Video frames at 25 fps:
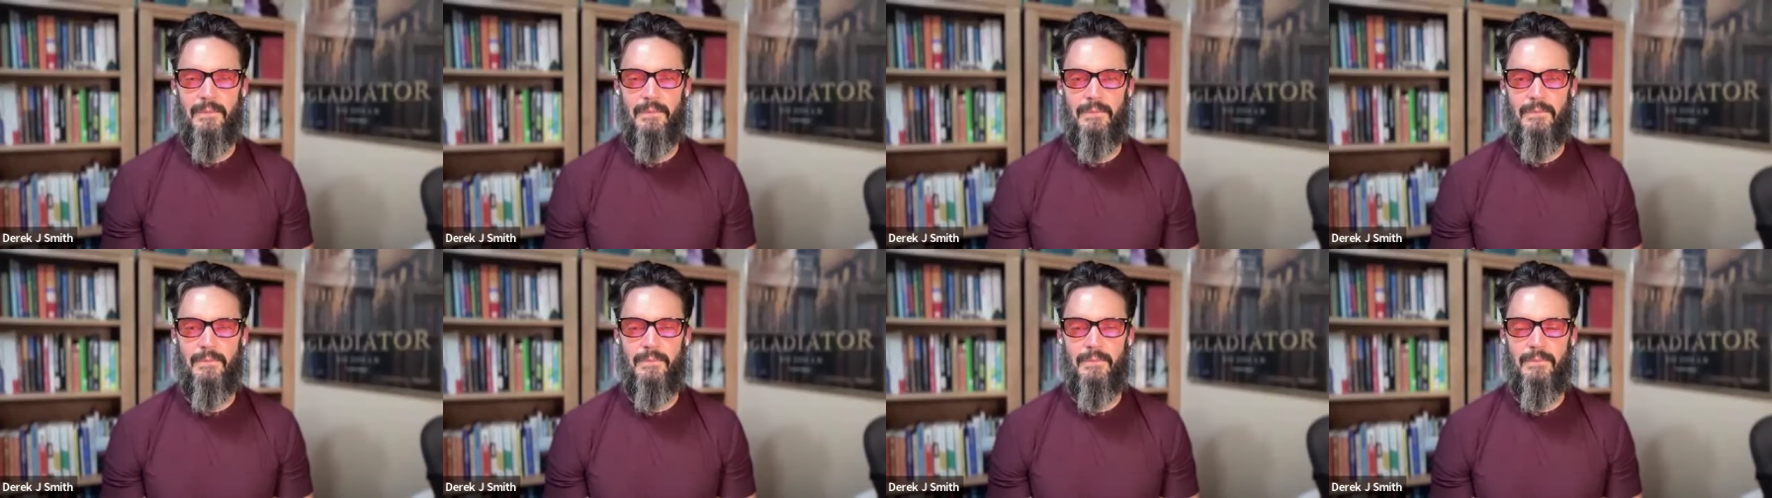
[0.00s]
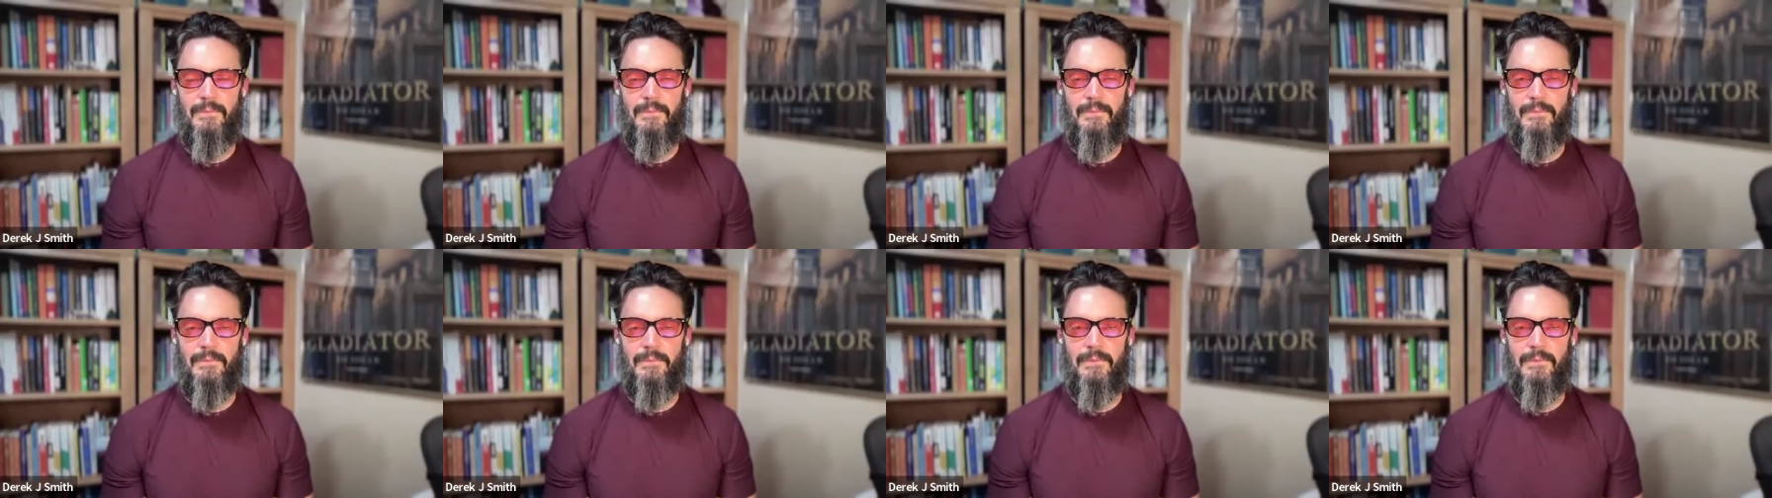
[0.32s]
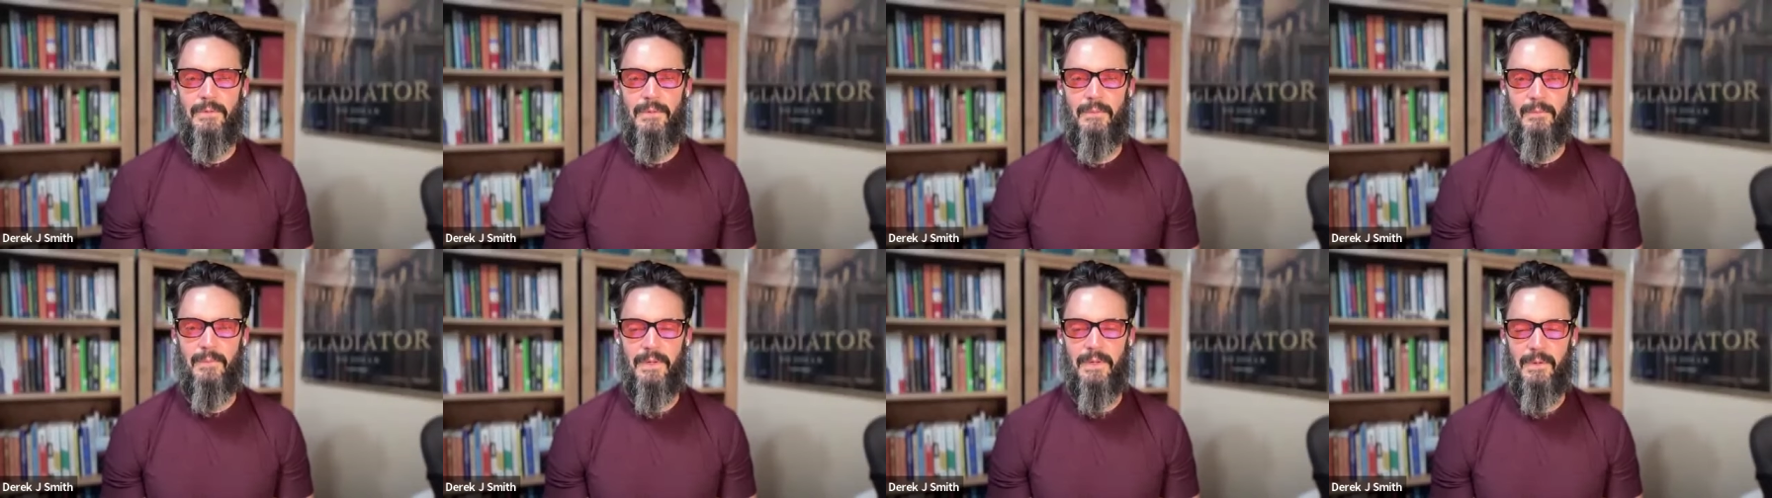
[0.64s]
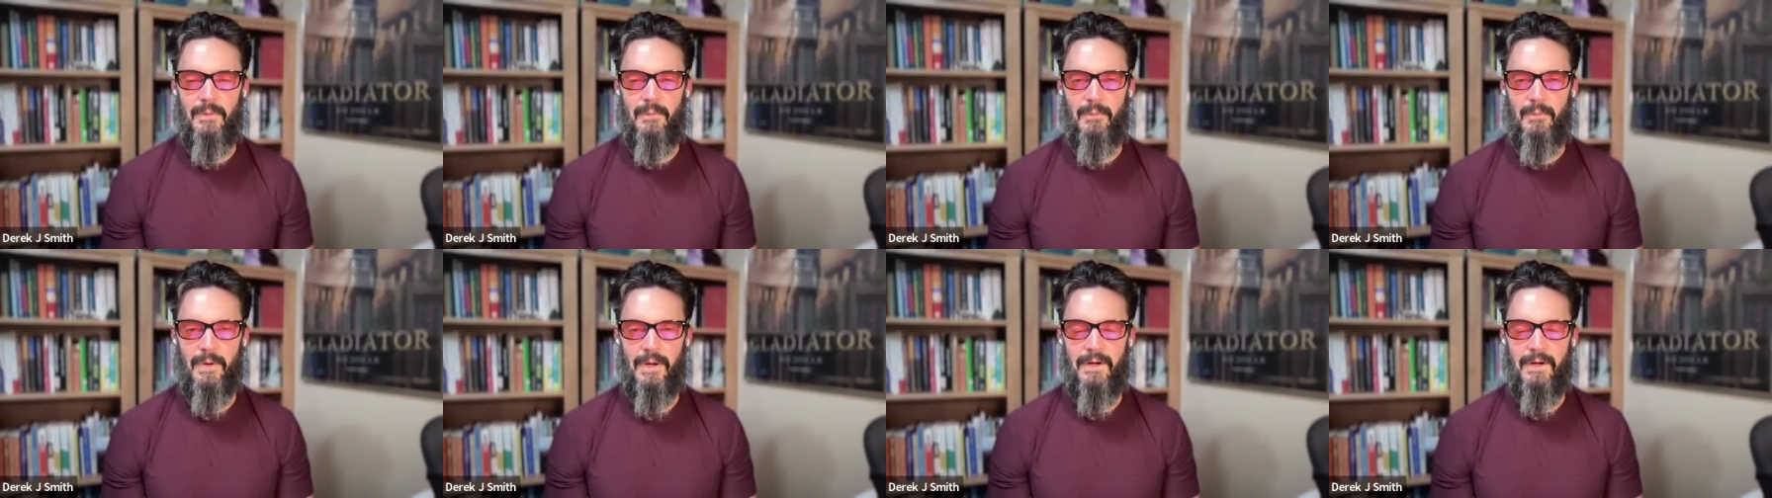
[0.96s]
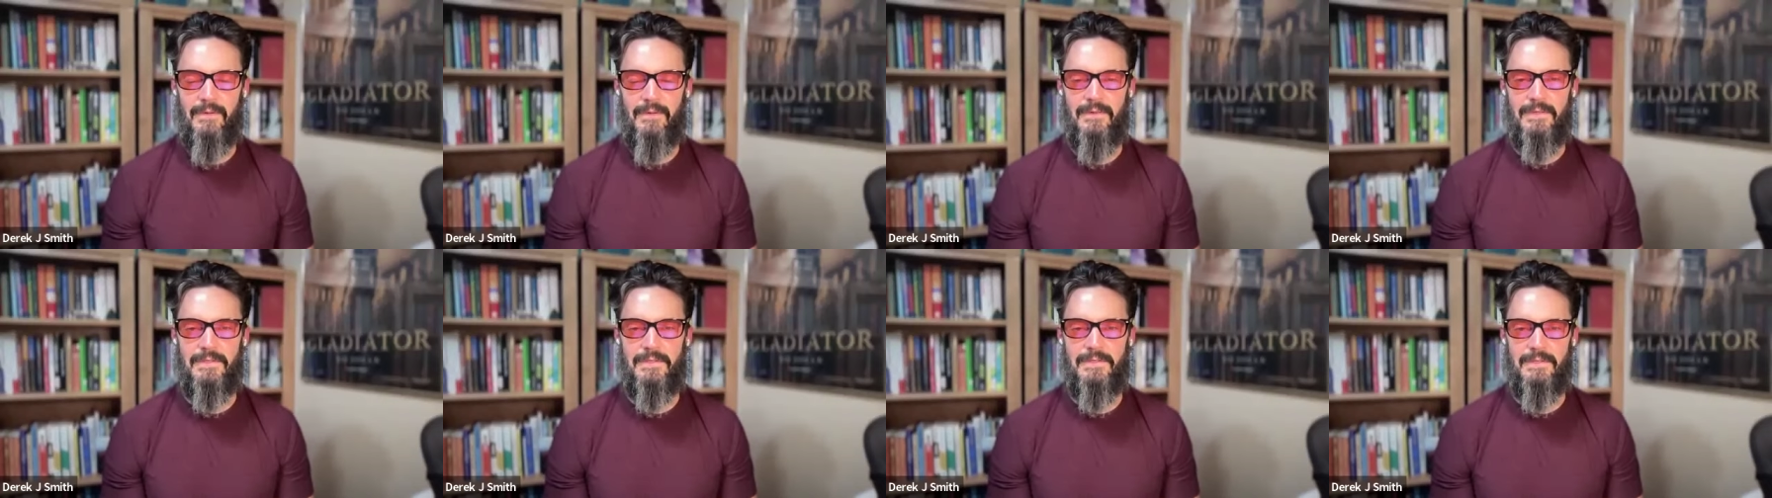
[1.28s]
But you can be
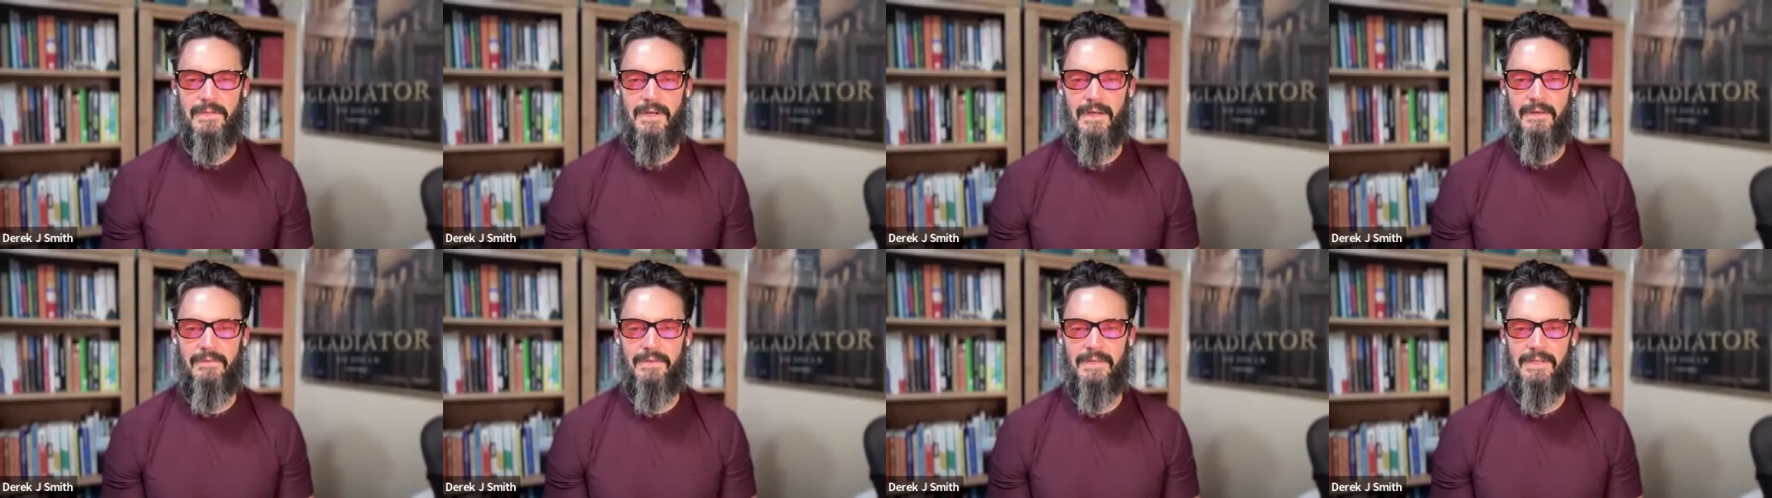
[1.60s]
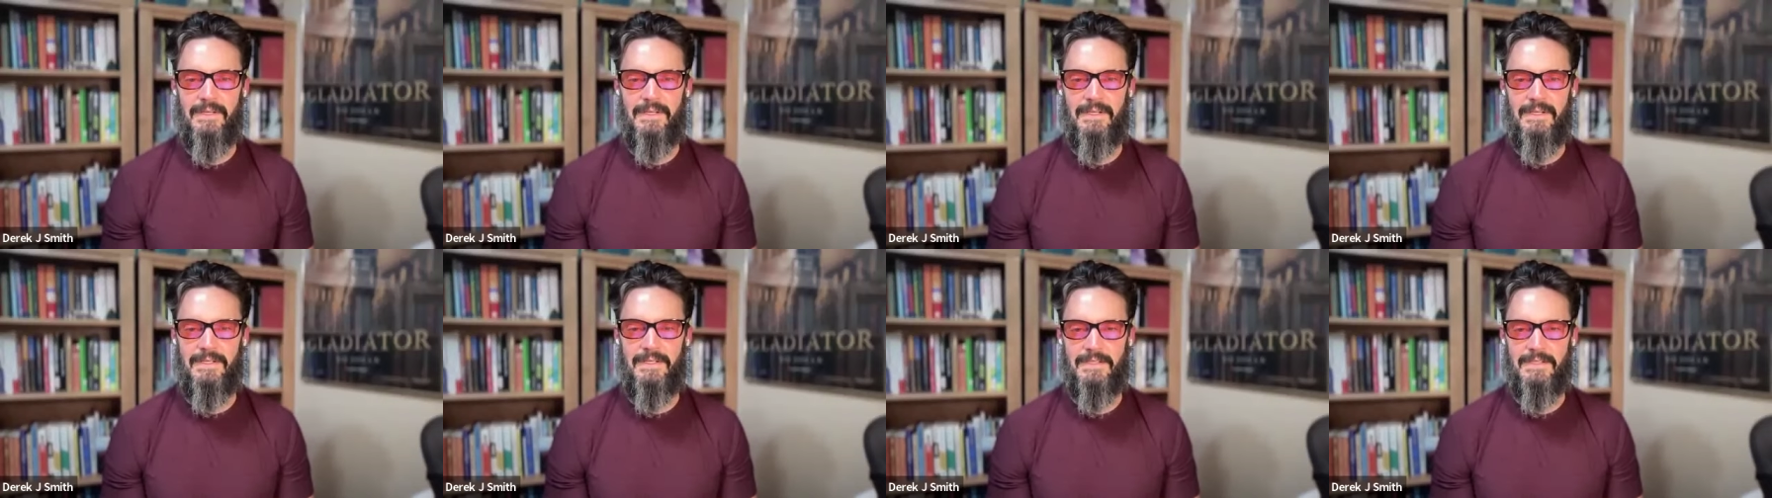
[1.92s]
aware that you're having